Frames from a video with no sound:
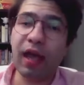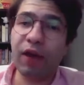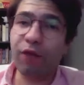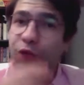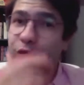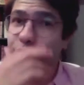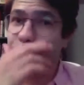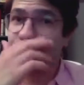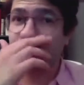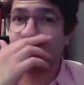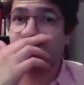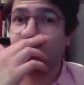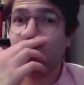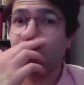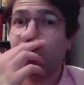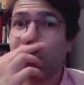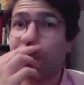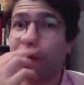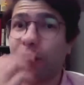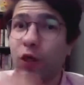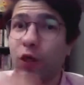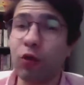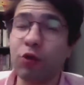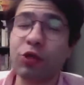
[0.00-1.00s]
And if we terminate
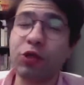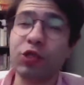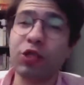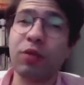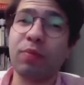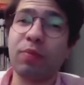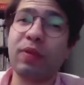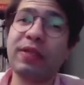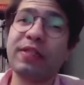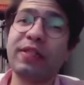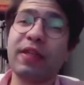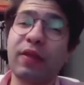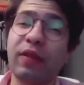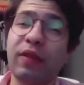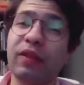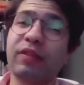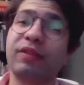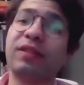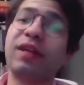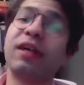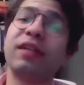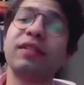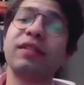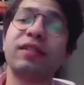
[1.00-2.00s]
over the ocean, it means that
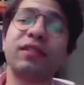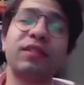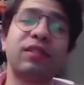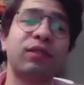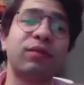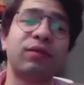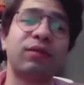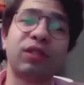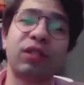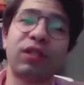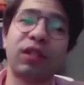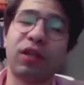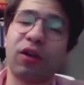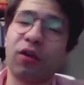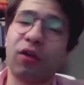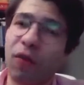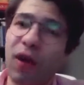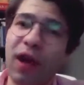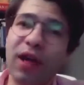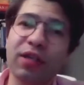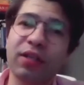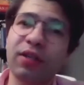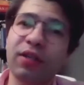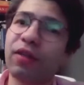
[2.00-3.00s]
the entire system is going to
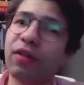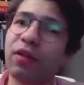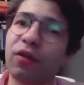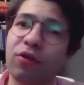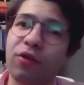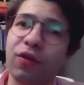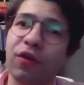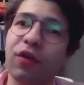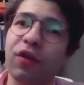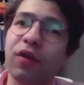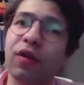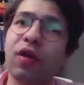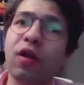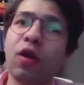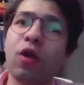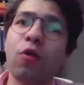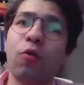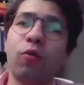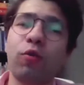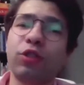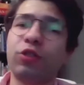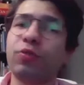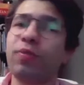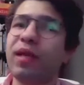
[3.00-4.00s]
crash into the ocean,
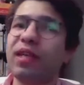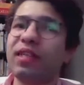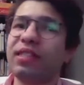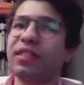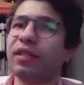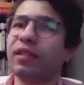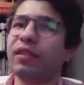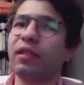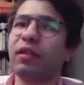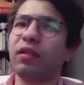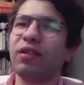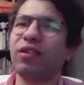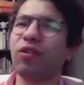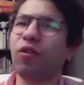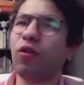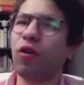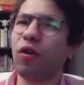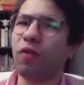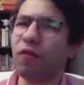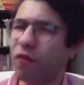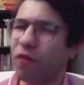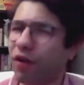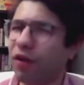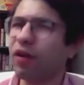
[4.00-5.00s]
which makes it
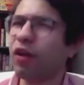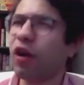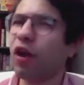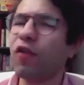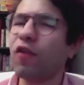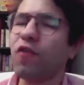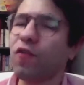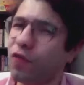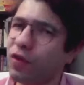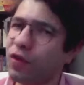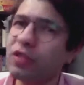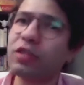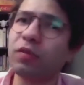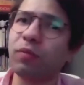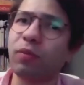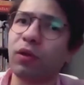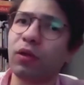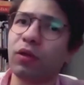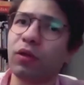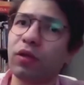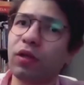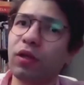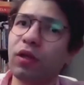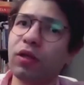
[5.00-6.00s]
very
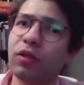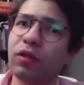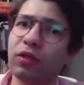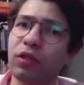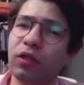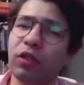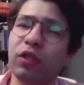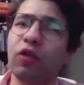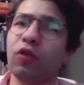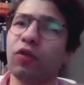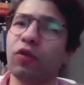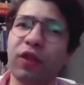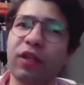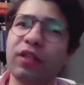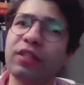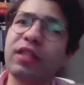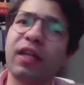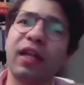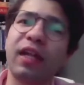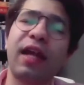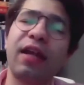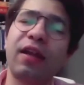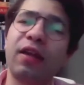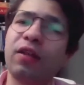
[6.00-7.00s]
unfeasible to, you know,
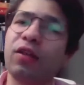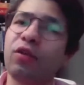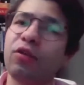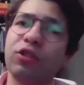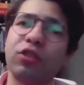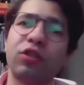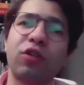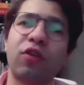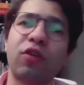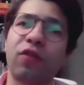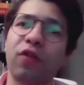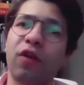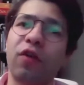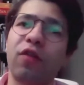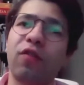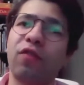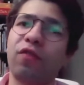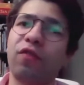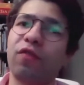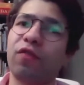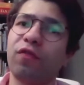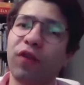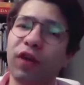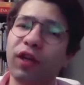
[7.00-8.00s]
things that land in the ocean are,
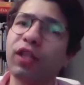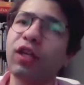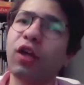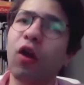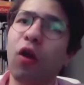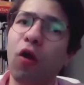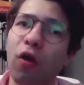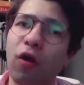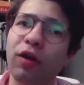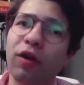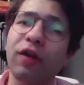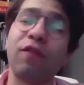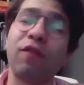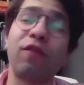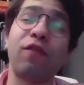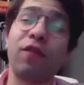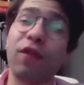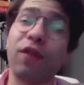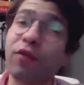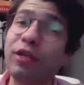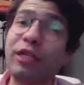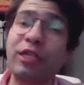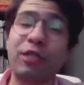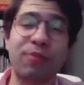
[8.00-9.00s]
are fairly hard and
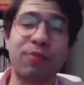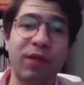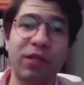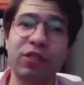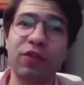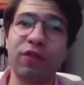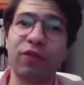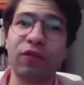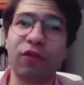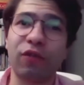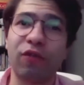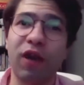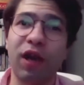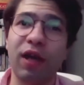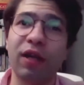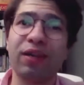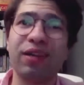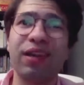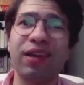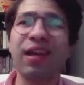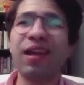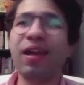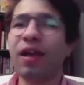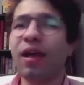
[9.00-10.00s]
very expensive to
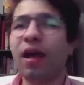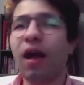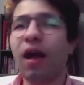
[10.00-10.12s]
find